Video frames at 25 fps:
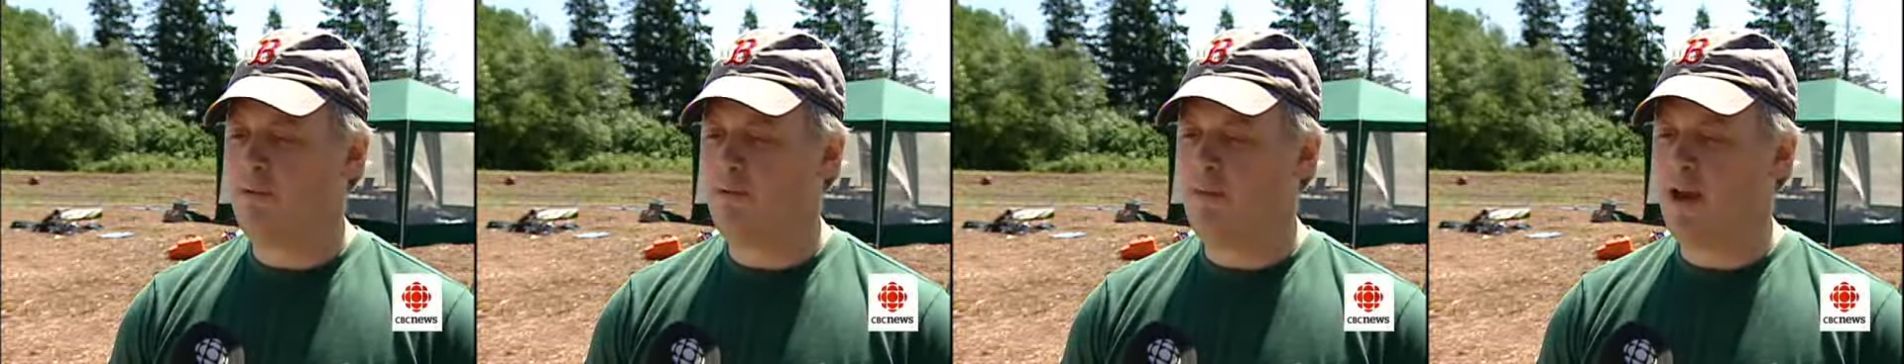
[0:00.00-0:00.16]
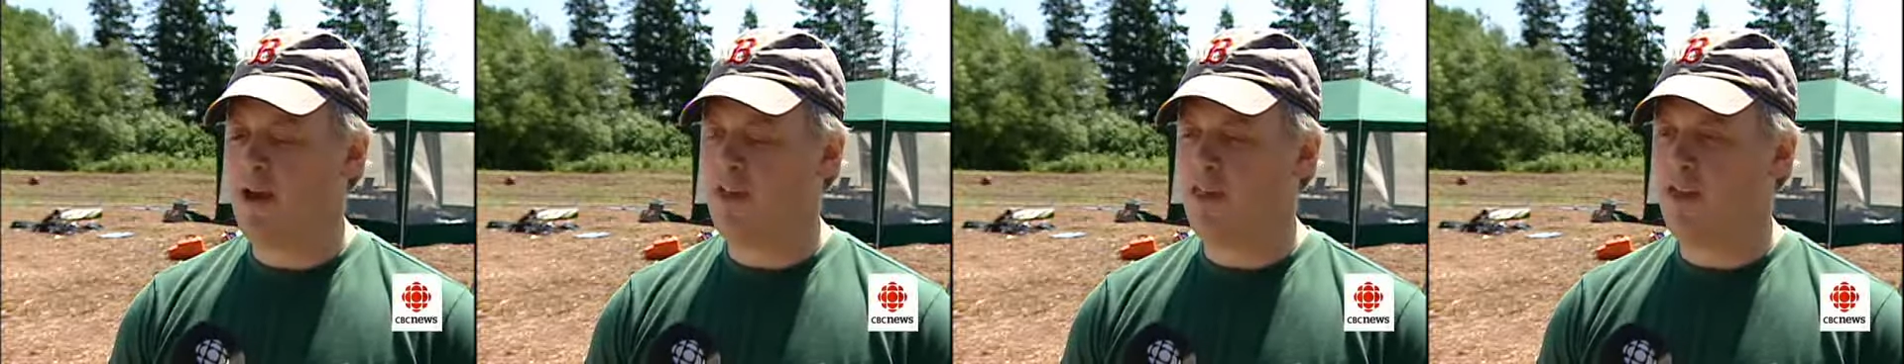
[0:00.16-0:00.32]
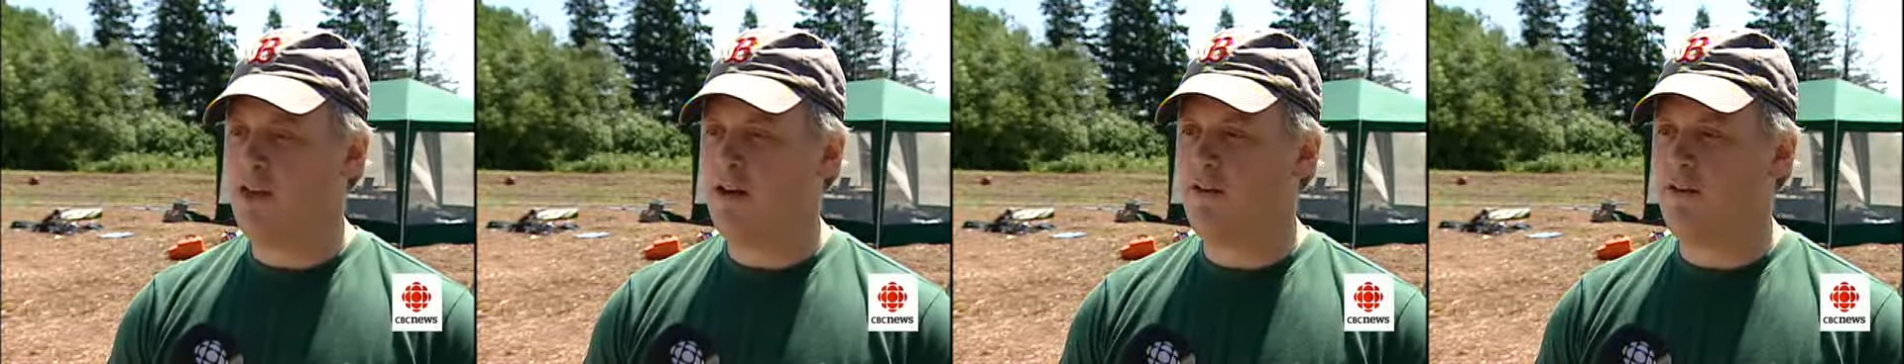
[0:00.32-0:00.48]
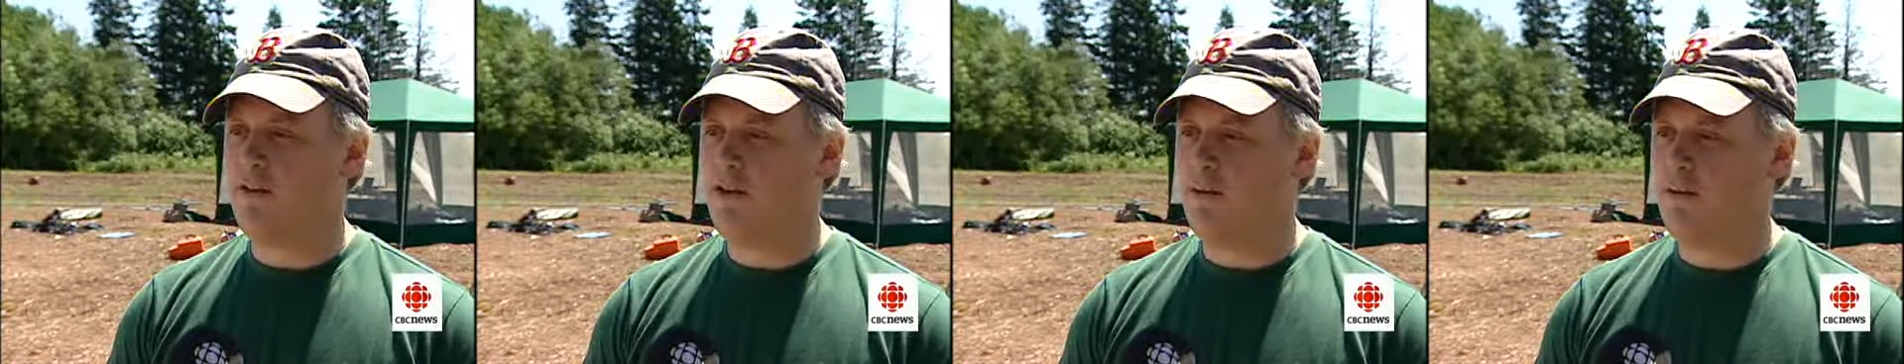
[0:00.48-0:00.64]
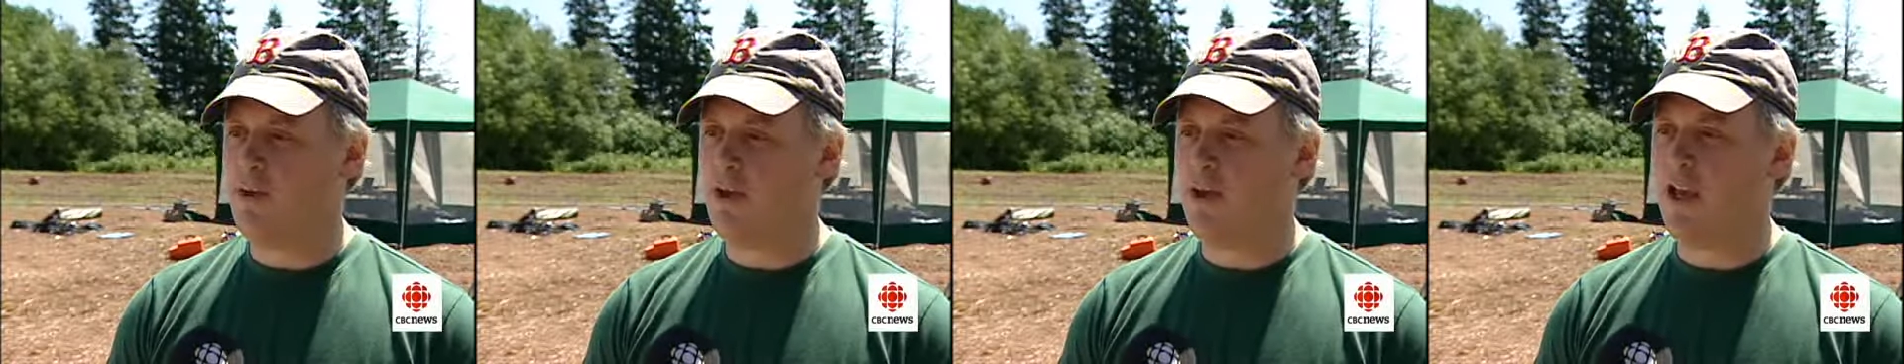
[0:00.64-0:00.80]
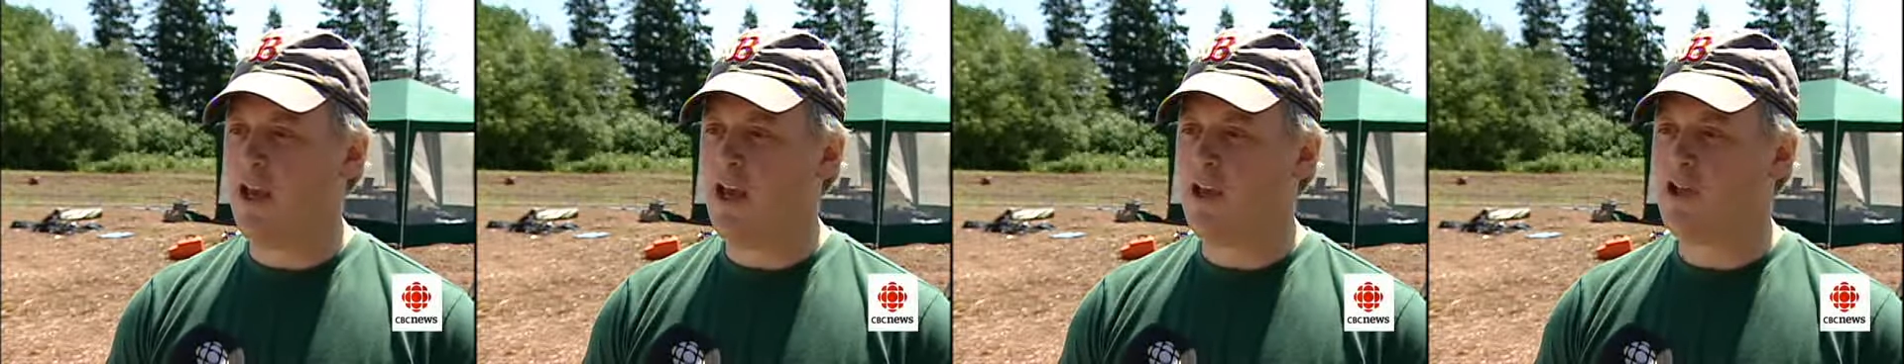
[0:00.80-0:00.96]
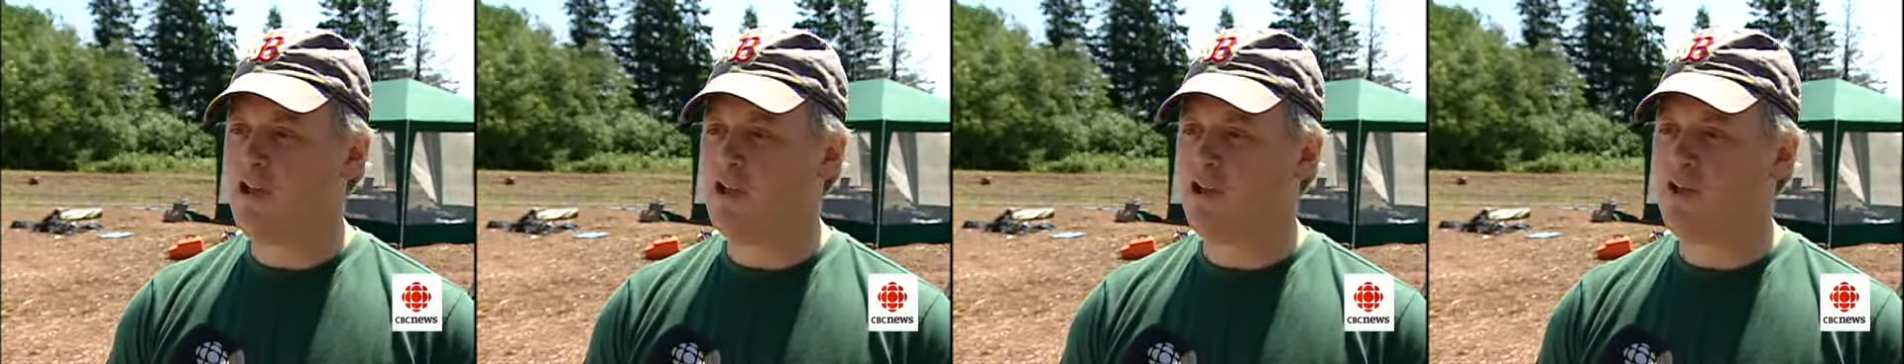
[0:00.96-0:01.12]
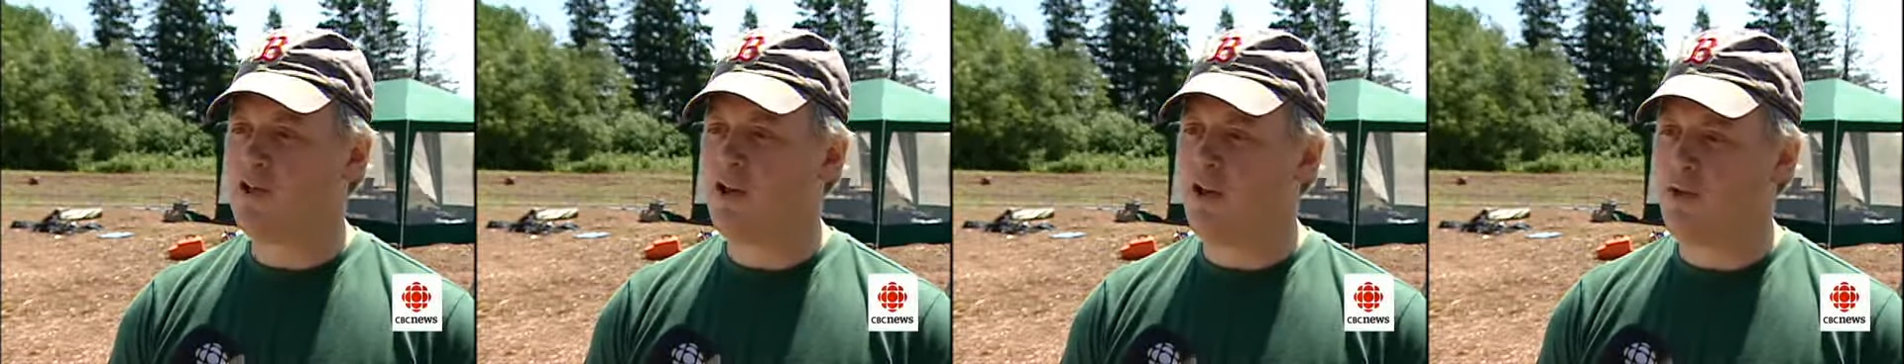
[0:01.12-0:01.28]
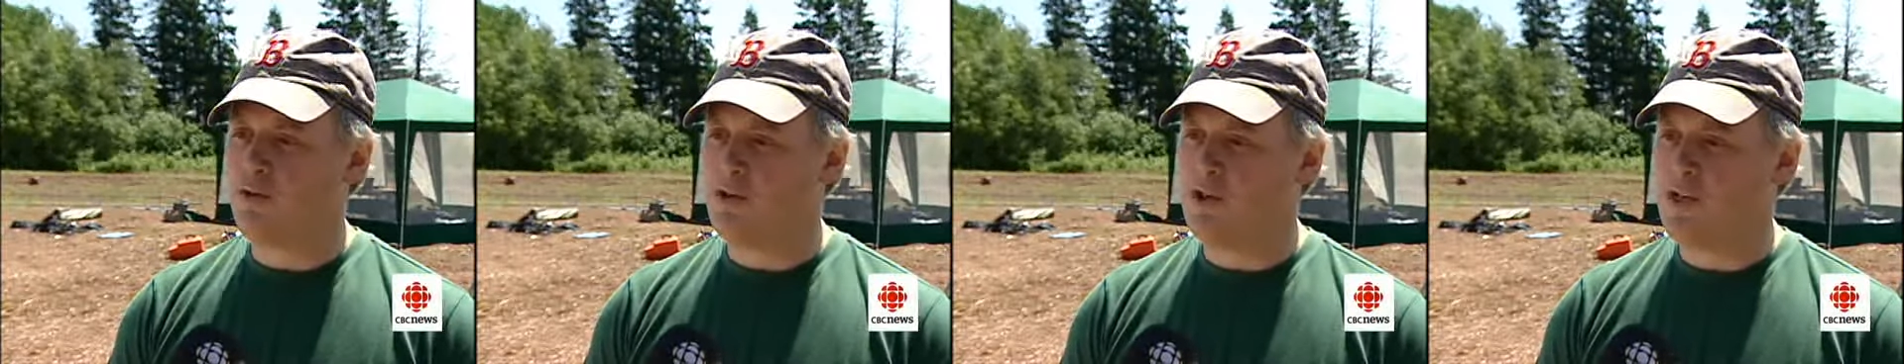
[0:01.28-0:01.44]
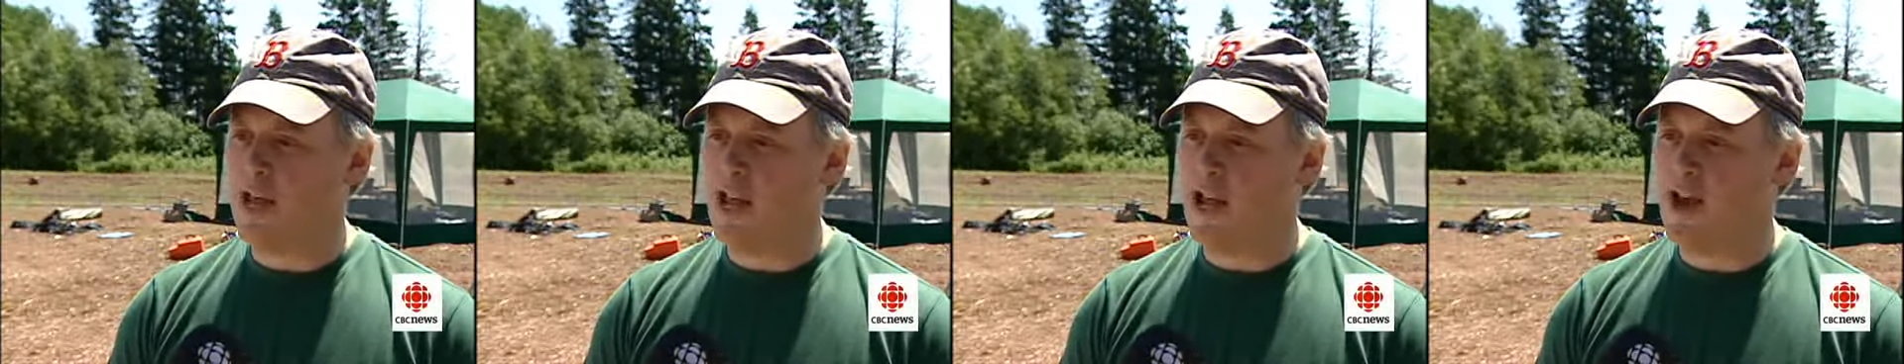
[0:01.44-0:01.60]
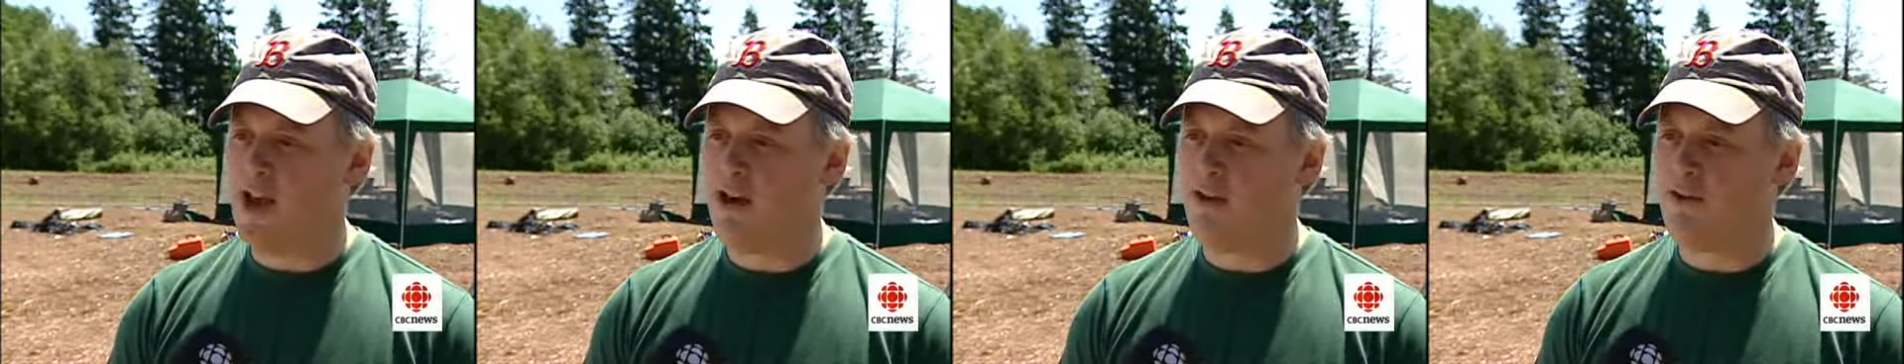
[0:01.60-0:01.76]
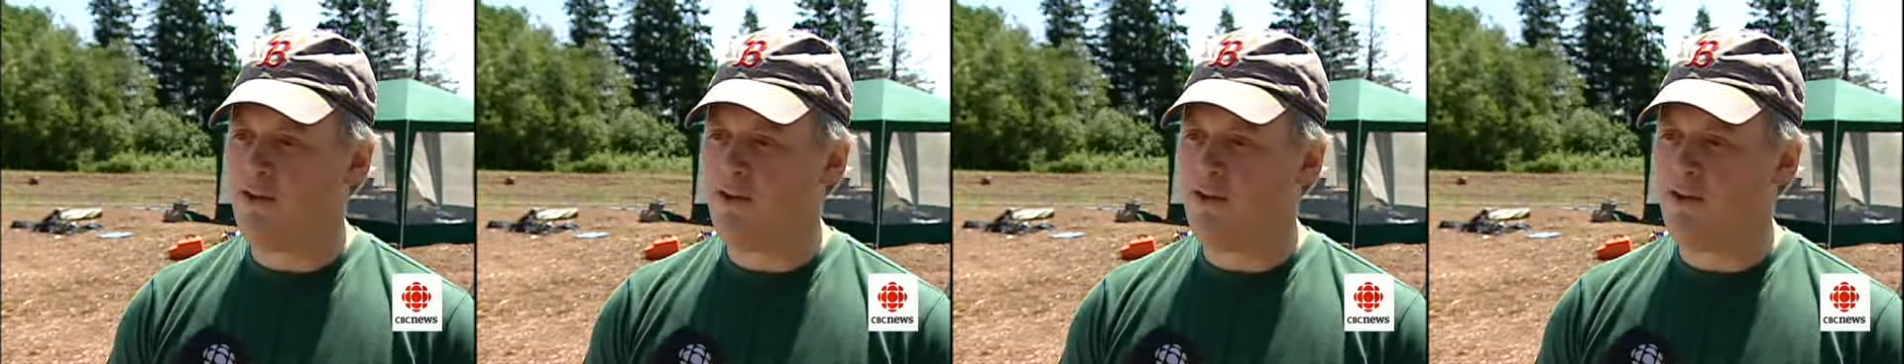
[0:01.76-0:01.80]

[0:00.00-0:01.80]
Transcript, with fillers: method of communications goes